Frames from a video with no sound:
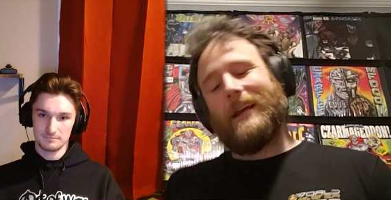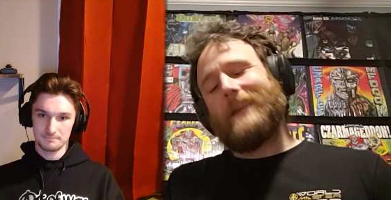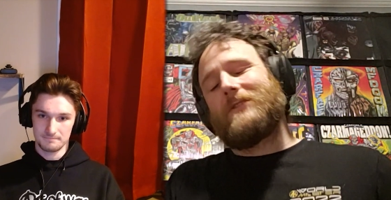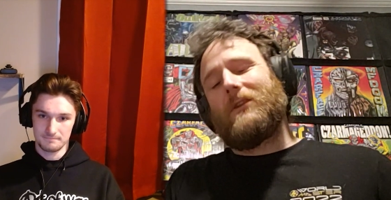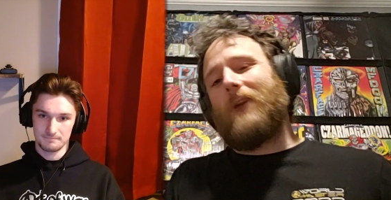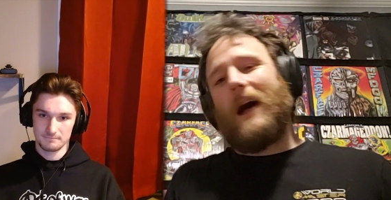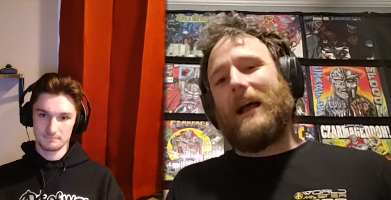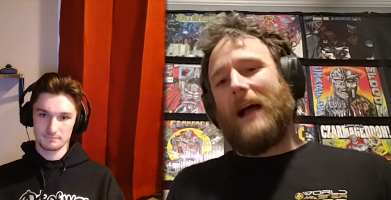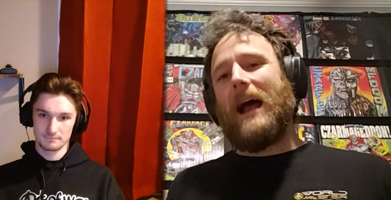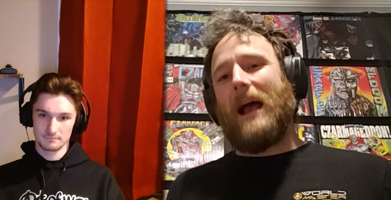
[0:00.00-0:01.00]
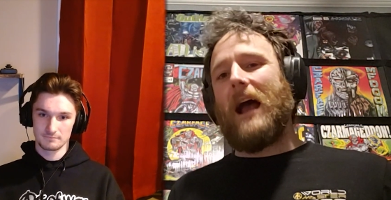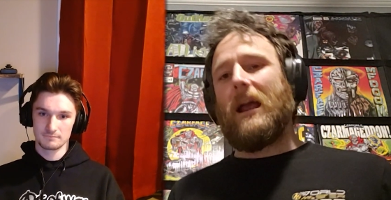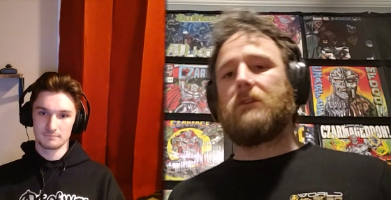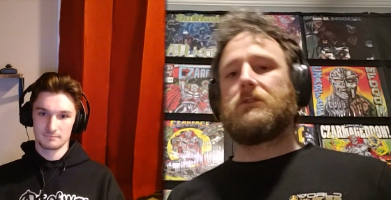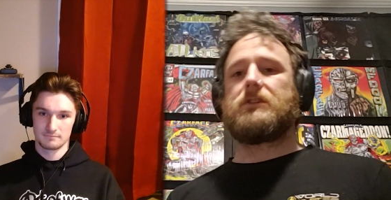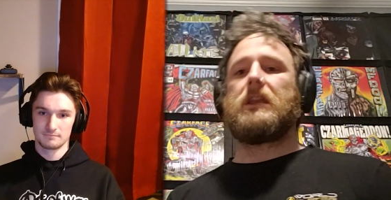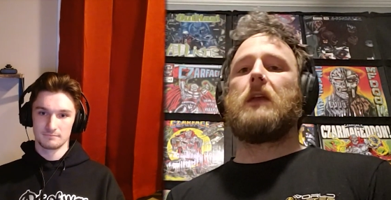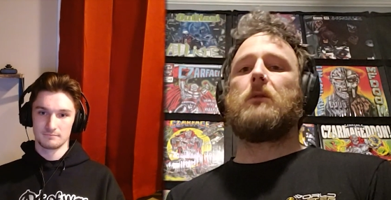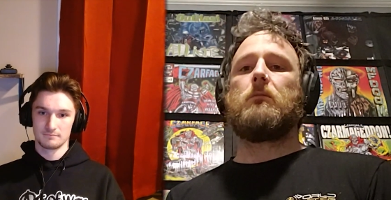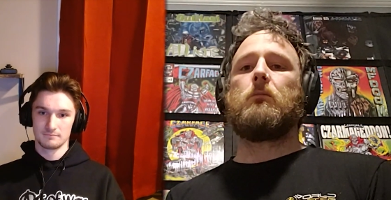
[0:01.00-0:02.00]
Speaker 1: Like, so I, I, I
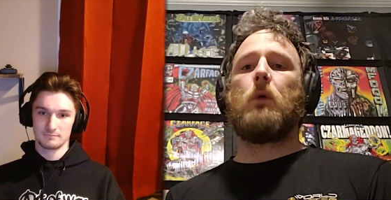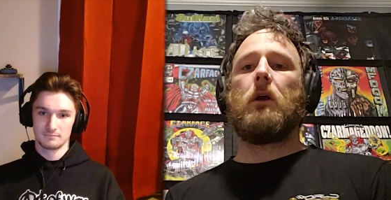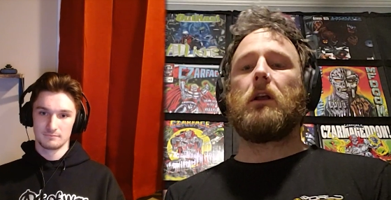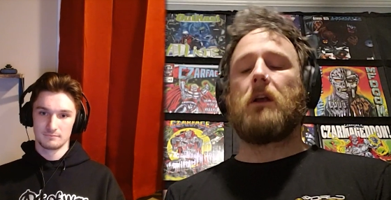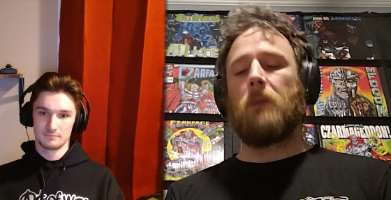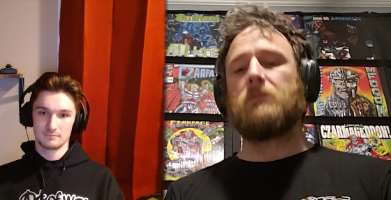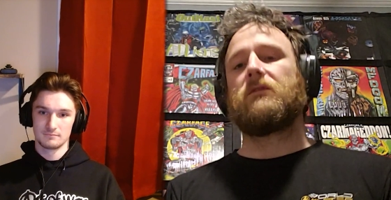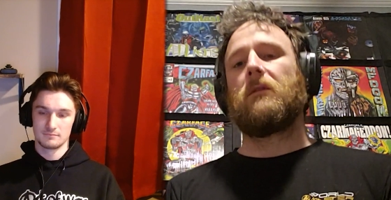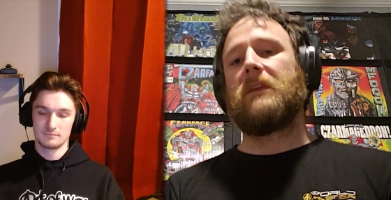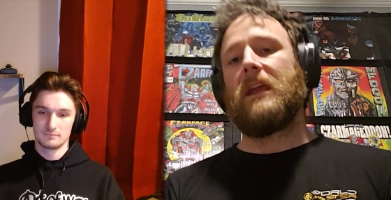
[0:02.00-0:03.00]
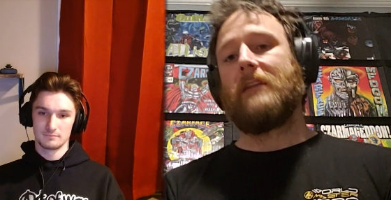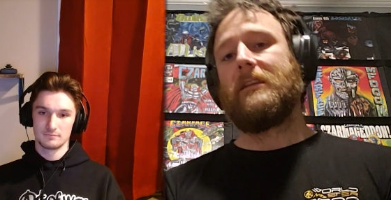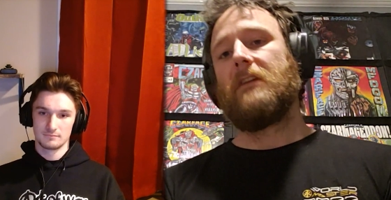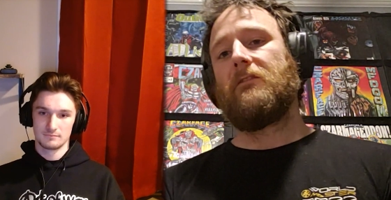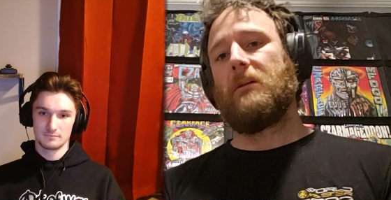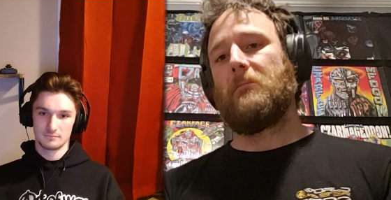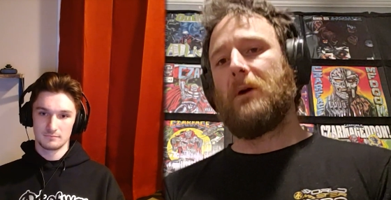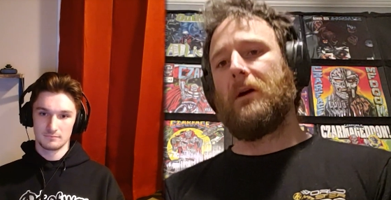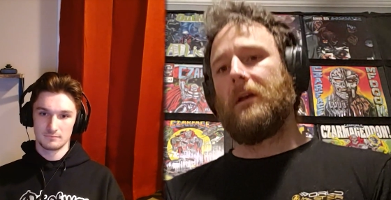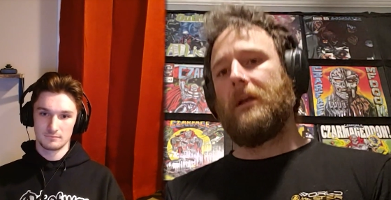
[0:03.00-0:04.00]
understand where it comes from, the idea of it,
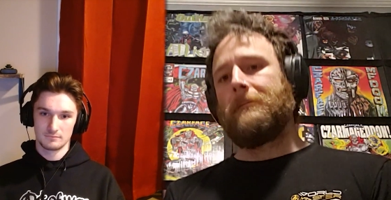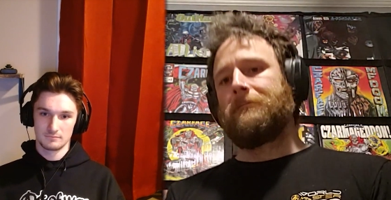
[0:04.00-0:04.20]
but